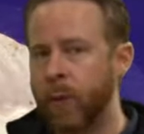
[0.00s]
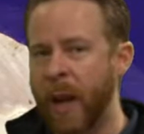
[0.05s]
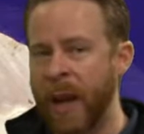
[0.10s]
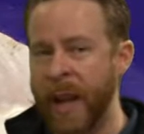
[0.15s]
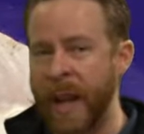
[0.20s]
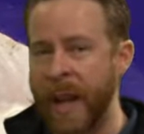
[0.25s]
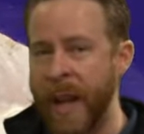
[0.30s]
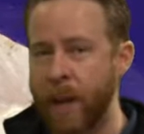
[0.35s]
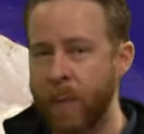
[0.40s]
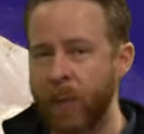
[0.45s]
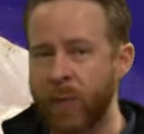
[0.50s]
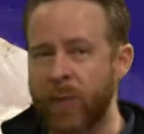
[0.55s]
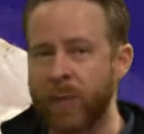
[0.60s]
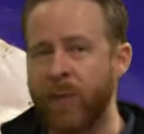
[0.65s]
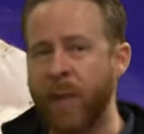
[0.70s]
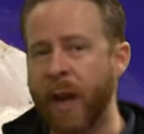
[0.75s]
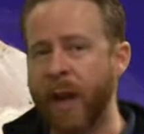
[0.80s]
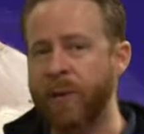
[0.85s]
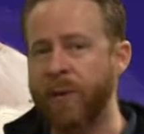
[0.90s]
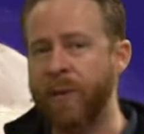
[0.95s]
and able to
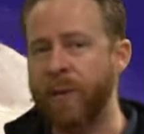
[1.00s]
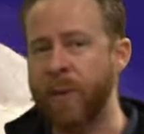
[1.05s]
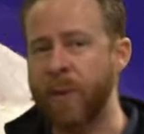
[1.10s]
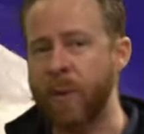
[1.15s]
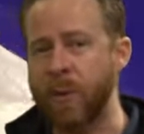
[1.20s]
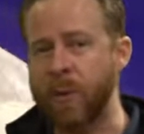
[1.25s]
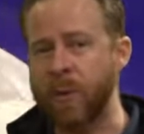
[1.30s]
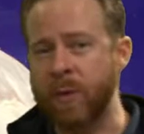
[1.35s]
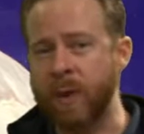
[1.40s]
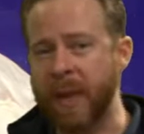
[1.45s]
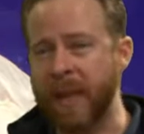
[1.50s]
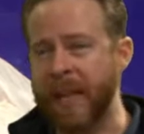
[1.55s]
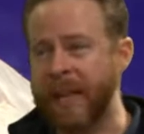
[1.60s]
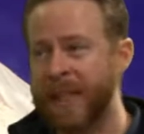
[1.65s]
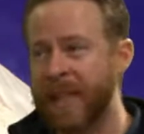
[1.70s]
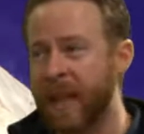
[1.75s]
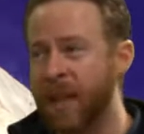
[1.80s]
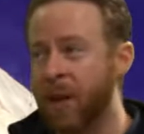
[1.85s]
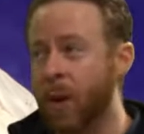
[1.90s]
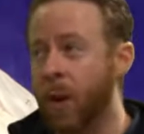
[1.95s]
find food that
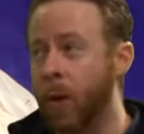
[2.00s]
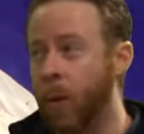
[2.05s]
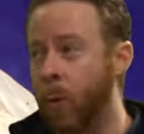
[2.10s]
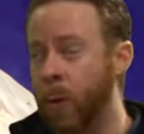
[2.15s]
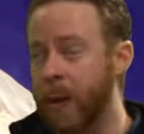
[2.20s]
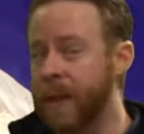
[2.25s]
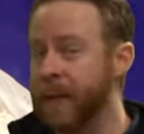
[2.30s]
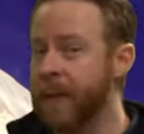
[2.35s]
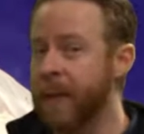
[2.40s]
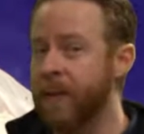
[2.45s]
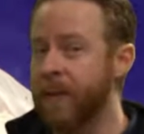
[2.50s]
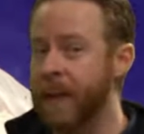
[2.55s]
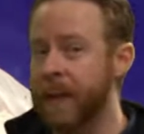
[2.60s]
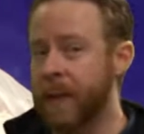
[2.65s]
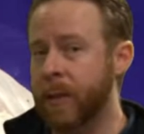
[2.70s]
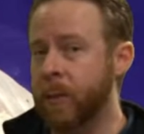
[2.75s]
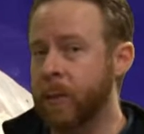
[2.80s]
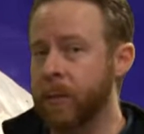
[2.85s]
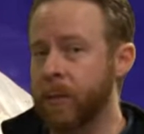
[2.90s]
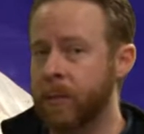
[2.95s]
is not always
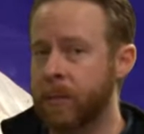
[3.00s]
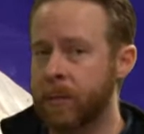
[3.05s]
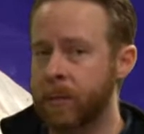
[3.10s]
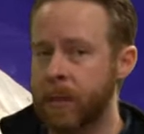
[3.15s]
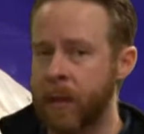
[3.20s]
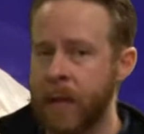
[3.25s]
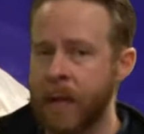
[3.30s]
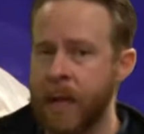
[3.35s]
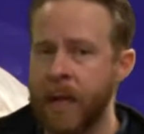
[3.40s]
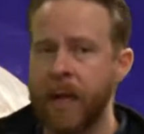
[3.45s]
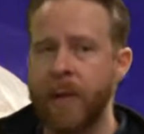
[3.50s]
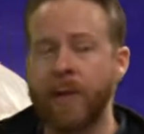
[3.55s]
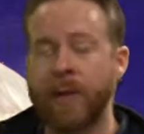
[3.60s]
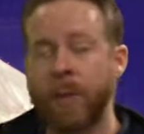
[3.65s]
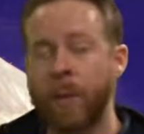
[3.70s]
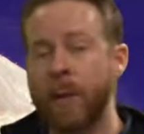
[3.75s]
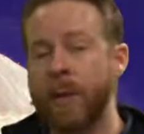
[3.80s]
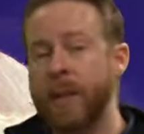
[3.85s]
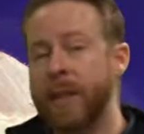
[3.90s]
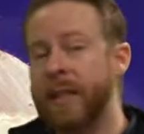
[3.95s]
available. So
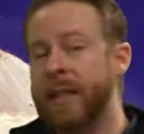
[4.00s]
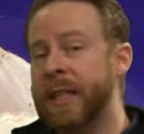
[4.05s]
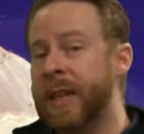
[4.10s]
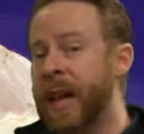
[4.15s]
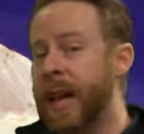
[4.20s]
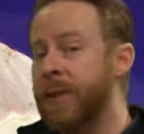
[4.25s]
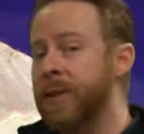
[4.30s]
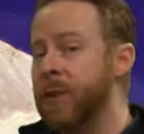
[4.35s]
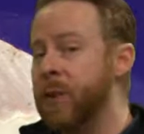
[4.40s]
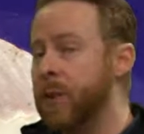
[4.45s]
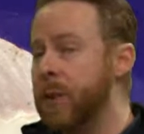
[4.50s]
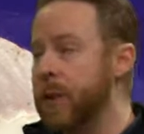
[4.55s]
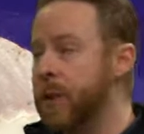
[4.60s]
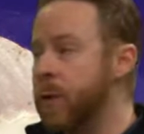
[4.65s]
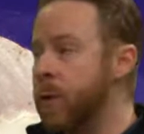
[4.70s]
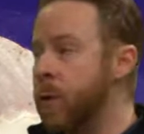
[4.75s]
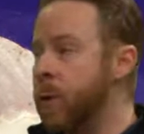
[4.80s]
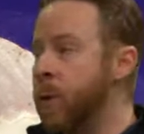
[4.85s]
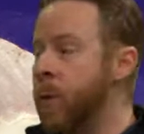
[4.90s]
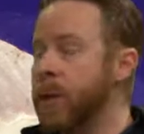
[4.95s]
when they're
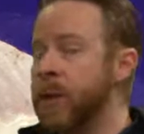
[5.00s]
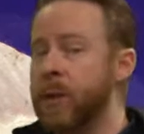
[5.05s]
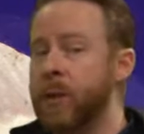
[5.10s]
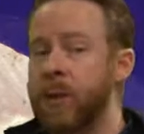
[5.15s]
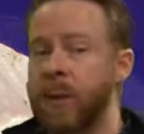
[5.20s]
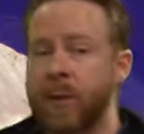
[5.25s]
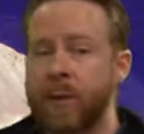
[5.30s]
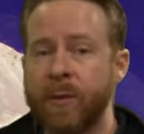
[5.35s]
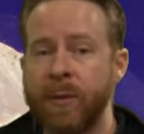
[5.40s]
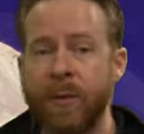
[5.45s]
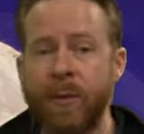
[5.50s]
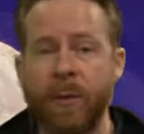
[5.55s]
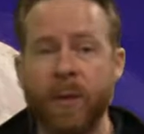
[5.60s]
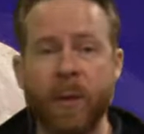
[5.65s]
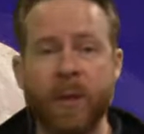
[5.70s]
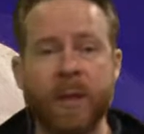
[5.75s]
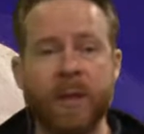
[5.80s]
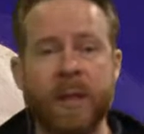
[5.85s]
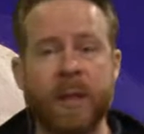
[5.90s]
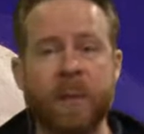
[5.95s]
scavenging or when they're looking for
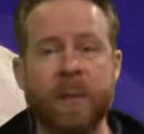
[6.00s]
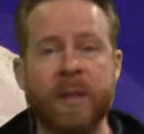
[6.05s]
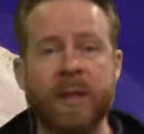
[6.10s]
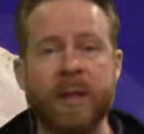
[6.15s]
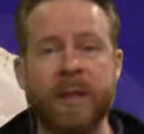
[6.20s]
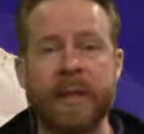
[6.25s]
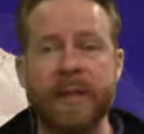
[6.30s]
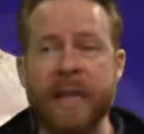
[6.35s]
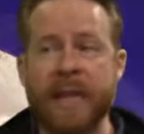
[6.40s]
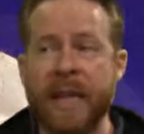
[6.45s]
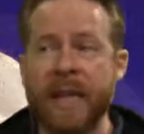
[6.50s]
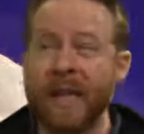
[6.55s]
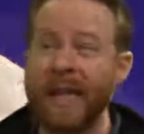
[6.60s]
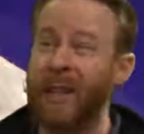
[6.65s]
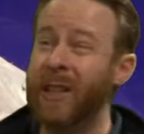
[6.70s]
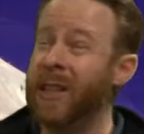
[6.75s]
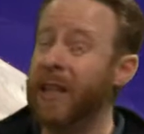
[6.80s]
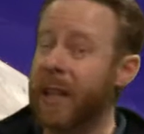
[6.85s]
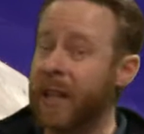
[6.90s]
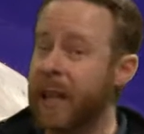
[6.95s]
food in the deep sea,
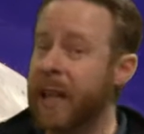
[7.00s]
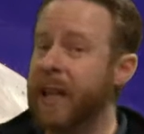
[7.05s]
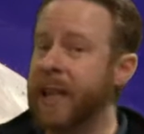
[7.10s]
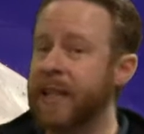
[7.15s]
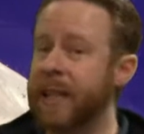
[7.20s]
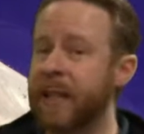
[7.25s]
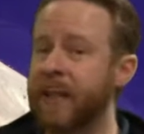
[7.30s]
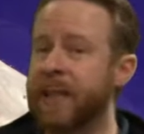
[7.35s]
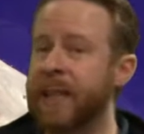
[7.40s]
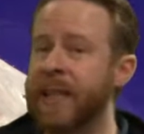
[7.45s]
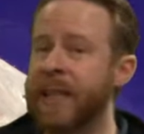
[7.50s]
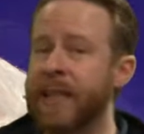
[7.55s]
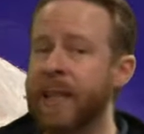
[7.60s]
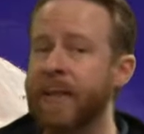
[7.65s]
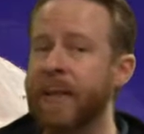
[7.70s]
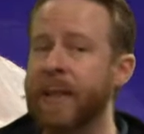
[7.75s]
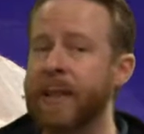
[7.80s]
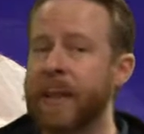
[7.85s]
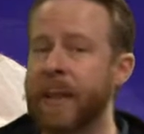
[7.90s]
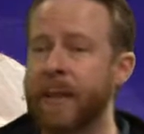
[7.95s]
there's a lot of stuff that's
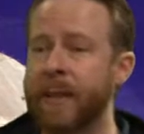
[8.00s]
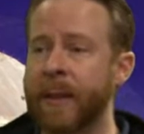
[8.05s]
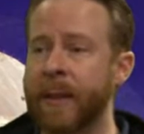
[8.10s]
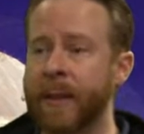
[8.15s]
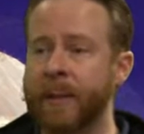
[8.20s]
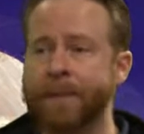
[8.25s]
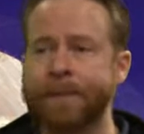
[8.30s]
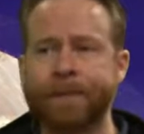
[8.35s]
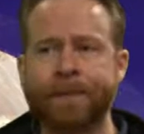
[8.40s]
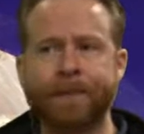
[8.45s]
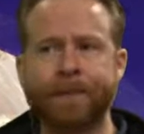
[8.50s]
living down there,